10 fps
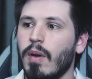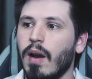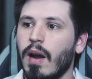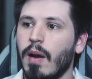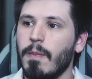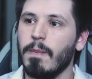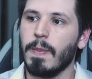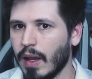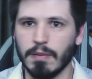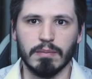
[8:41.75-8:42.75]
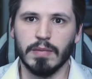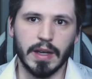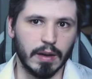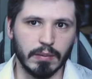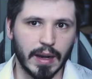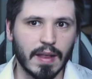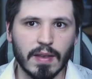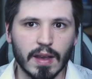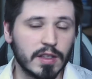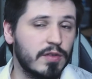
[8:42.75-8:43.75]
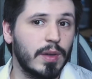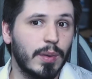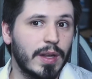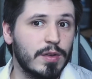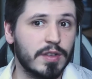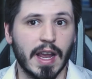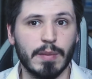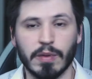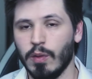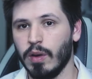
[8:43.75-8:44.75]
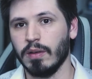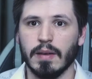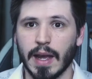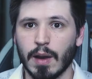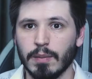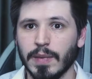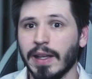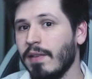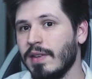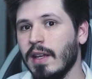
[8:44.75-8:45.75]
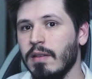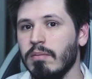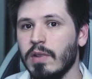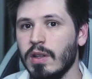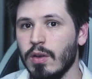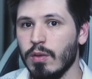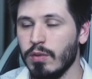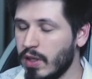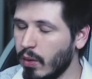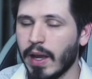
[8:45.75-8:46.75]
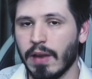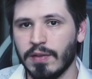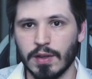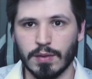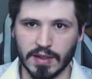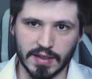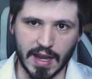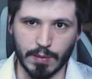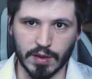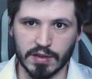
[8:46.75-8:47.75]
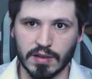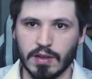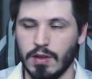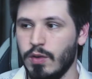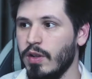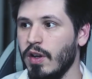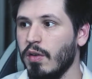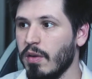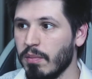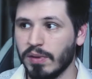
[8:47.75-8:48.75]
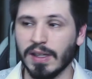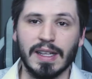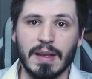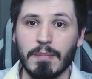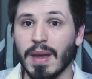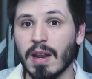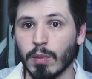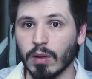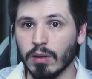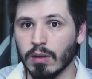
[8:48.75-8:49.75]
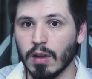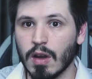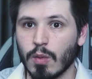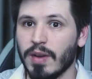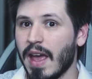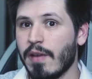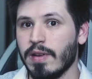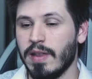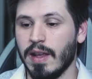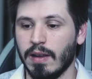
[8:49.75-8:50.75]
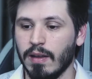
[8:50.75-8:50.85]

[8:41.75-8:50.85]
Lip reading: And you know, anything else you really want to use your camera for. Now, like I've said, you don't have to use these cameras. You can go completely minimal with everything.